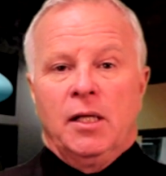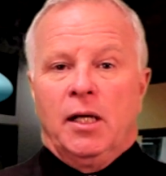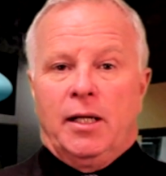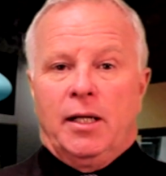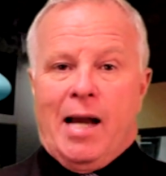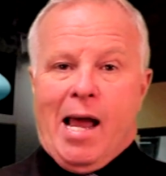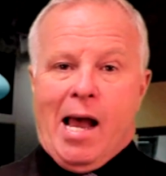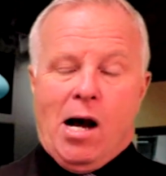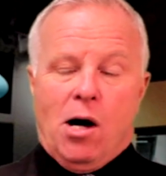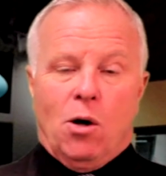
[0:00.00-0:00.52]

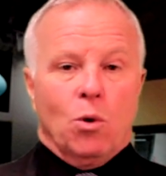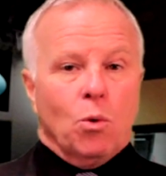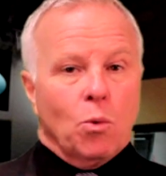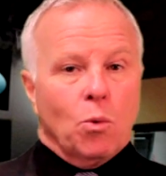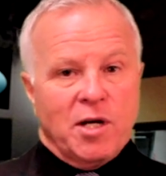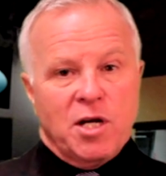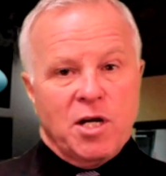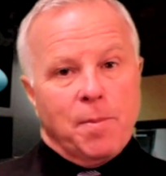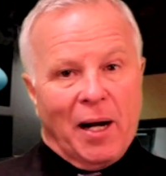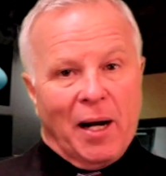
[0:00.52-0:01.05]
Now,
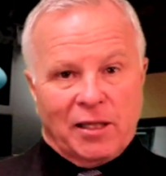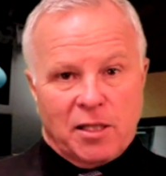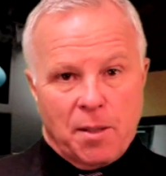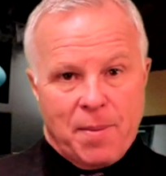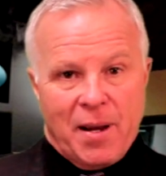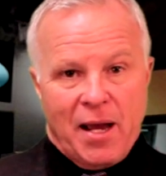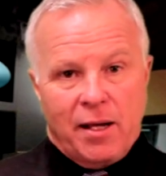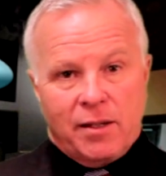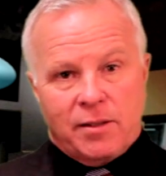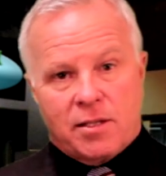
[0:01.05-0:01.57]
when you bought the
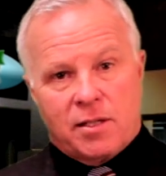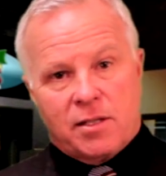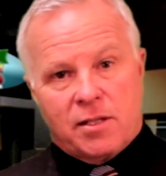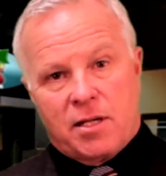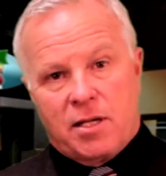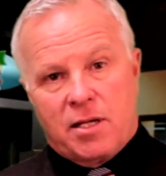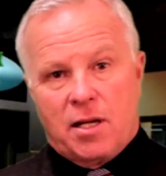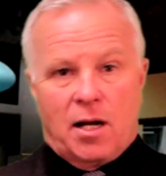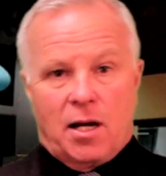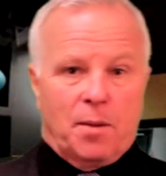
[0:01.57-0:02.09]
bed, did
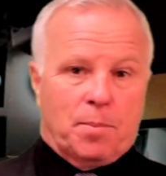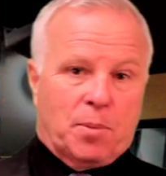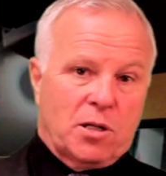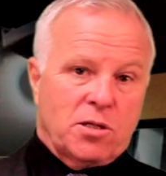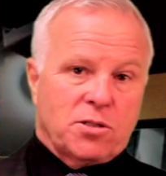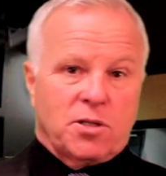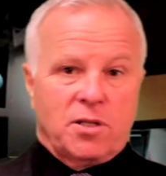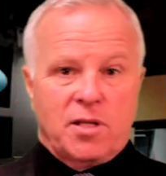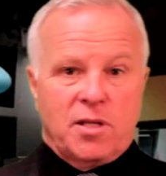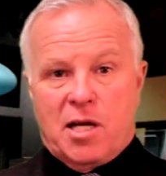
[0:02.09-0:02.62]
the
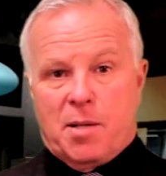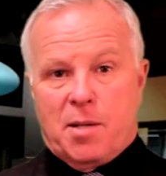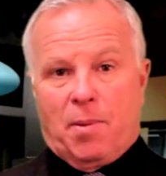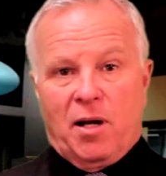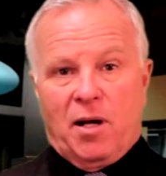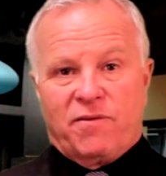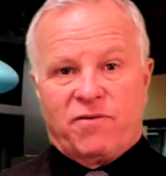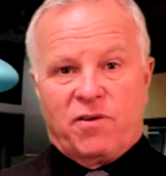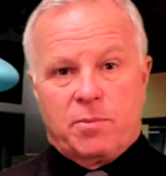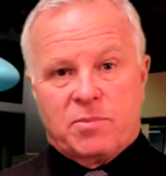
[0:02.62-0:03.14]
person that you
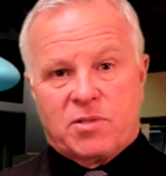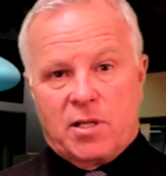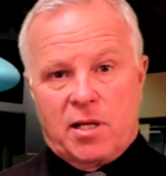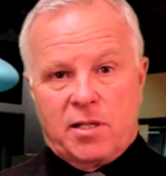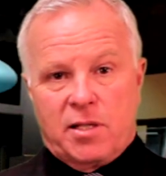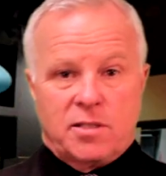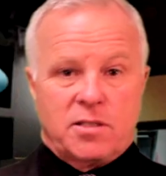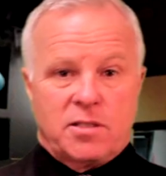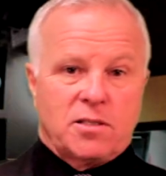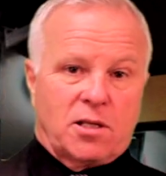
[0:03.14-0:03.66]
bought it from
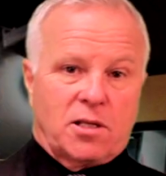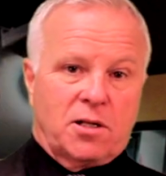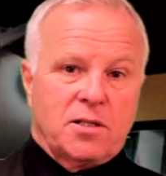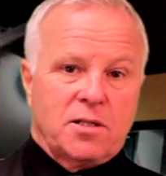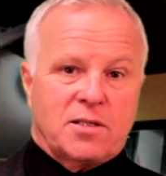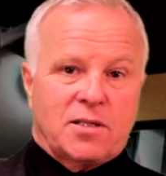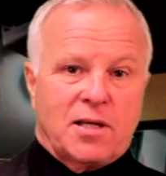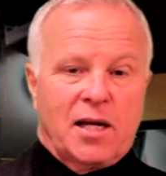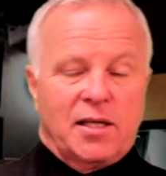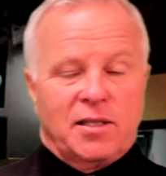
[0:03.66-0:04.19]
say this is the
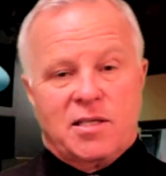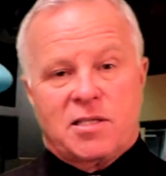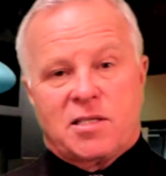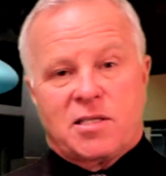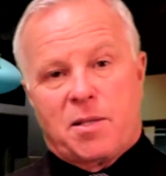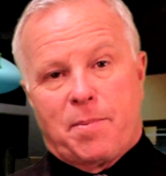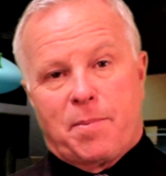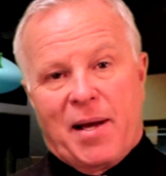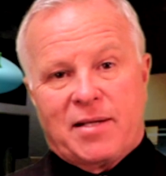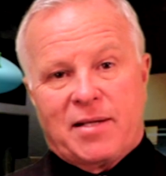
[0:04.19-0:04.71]
good side and this
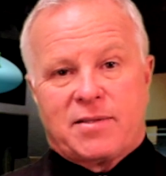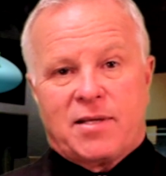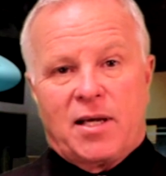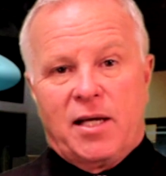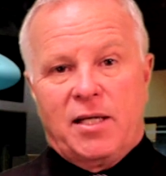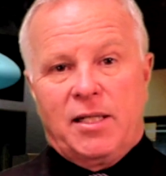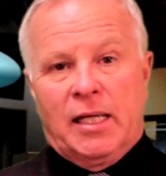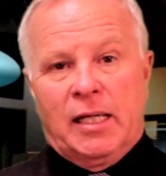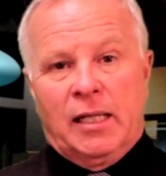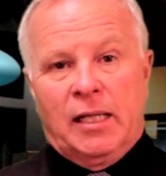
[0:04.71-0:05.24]
is the bad
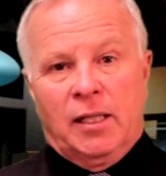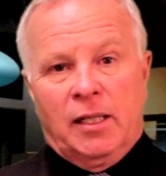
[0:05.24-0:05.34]
side?